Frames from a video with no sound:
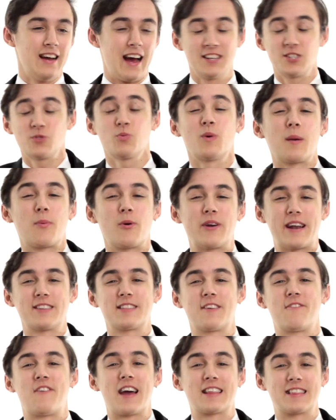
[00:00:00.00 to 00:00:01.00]
I just want to point out
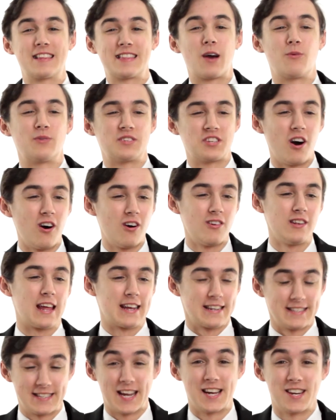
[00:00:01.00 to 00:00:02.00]
the fact that that was all
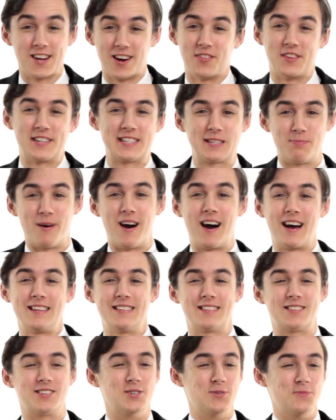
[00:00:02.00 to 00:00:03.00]
like done on the spot,
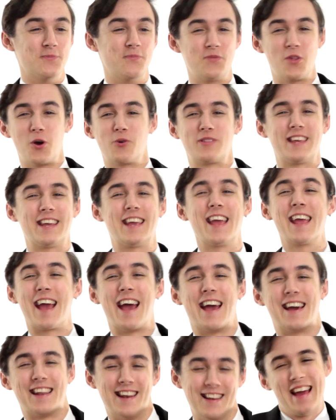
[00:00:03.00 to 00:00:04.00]
so no thinking
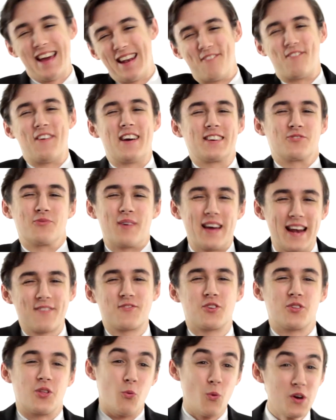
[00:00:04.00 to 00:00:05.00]
ahead. And in fact, right
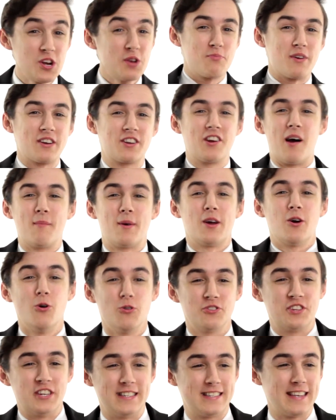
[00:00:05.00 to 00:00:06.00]
after the Wonder Bread comment,
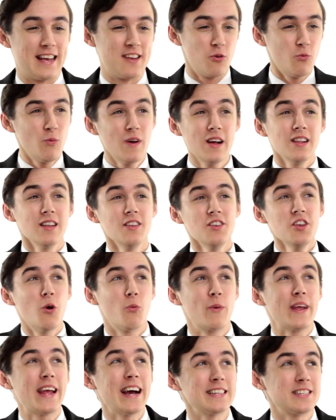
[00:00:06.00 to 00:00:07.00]
Holton said, well, no,
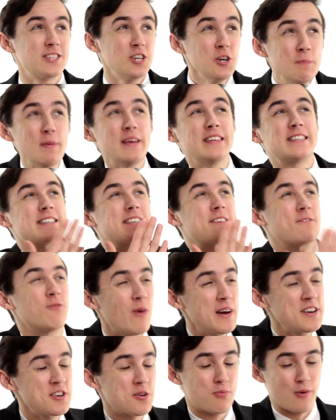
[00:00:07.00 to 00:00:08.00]
we got two pieces of
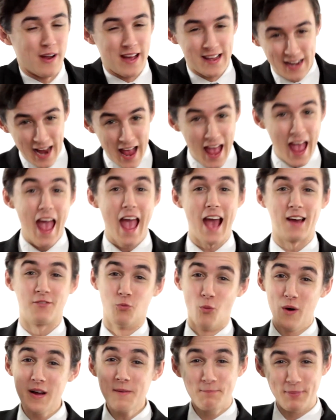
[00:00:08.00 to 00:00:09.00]
Wonder Bread
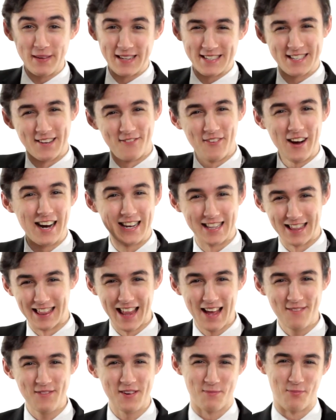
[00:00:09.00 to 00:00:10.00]
and one piece of
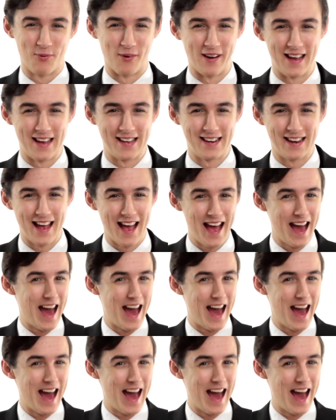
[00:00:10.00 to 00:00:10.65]
unleavened bread.